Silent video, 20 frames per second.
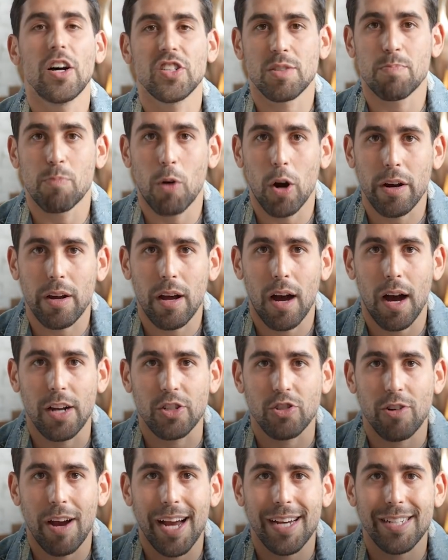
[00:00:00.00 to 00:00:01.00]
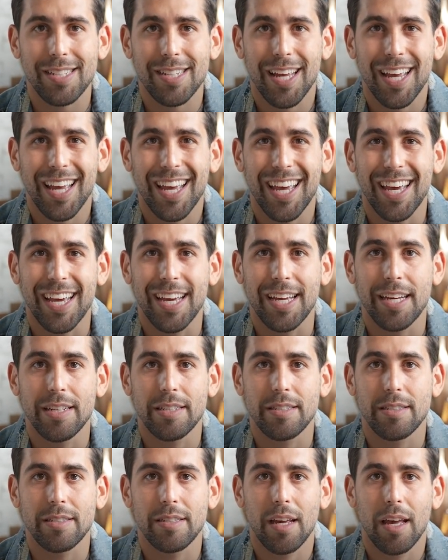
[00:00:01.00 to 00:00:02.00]
a smart contract
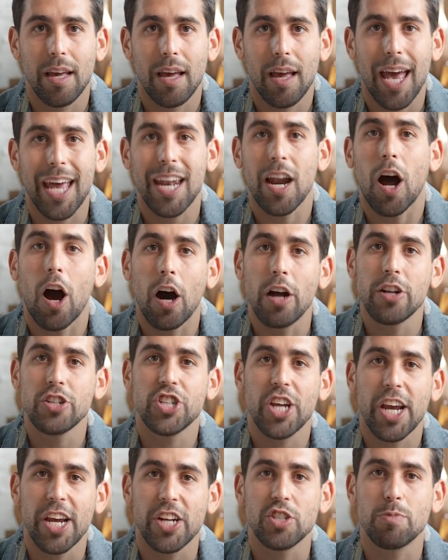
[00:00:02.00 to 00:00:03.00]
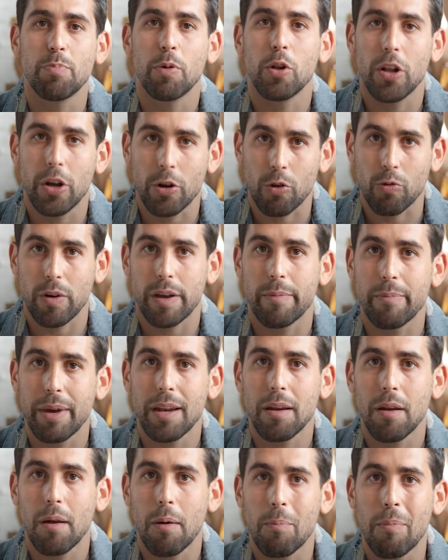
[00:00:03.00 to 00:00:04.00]
is an unchangeable
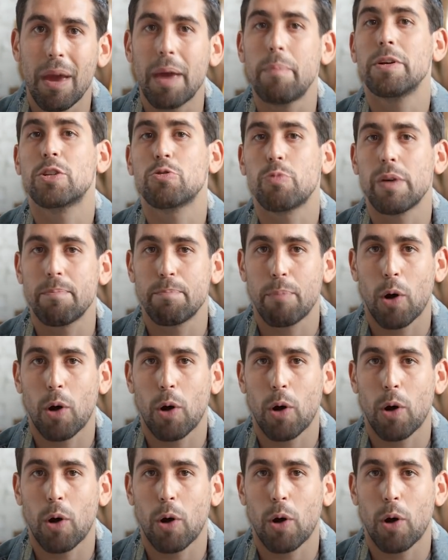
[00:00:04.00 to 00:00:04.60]
agreement made between